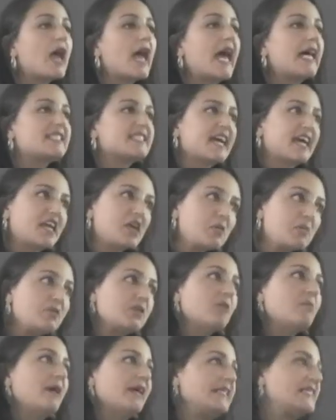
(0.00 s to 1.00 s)
as I
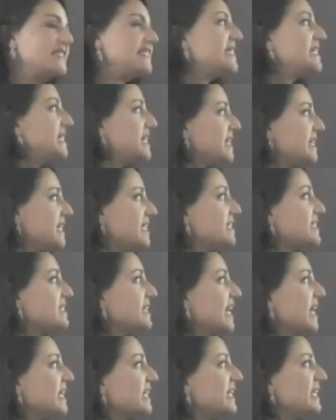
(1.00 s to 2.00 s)
implemented these
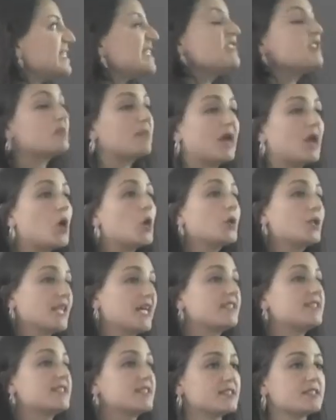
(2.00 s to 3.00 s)
techniques into my own
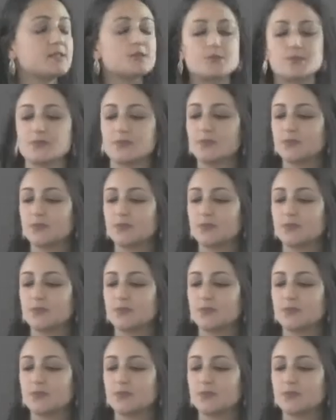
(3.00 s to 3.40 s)
lessons.